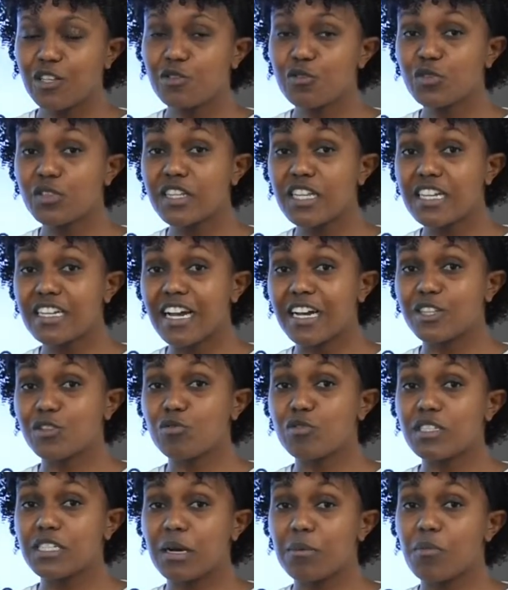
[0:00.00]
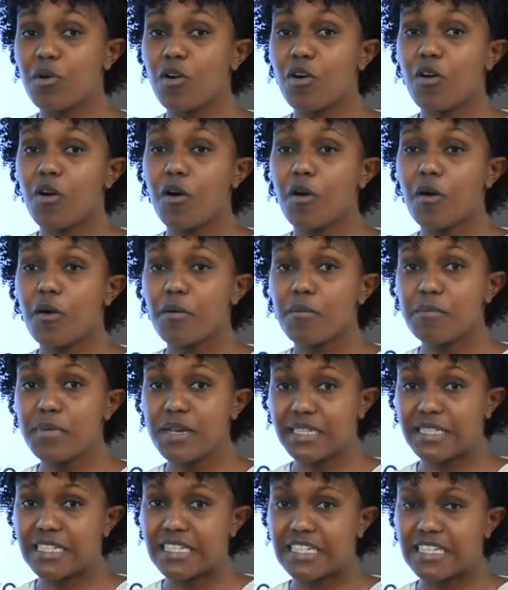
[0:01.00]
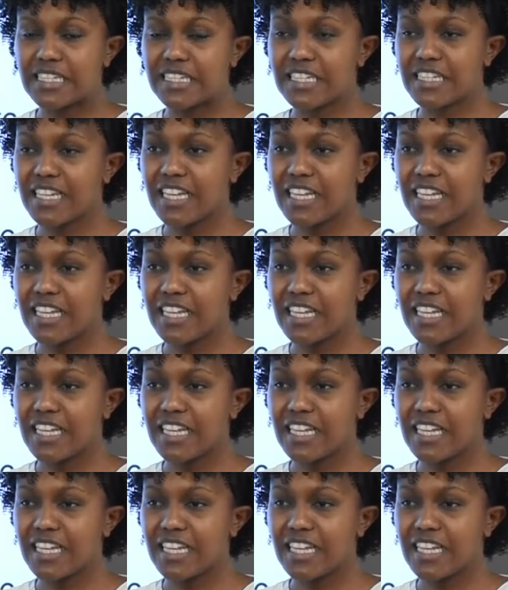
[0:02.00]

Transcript: using a suitable basis.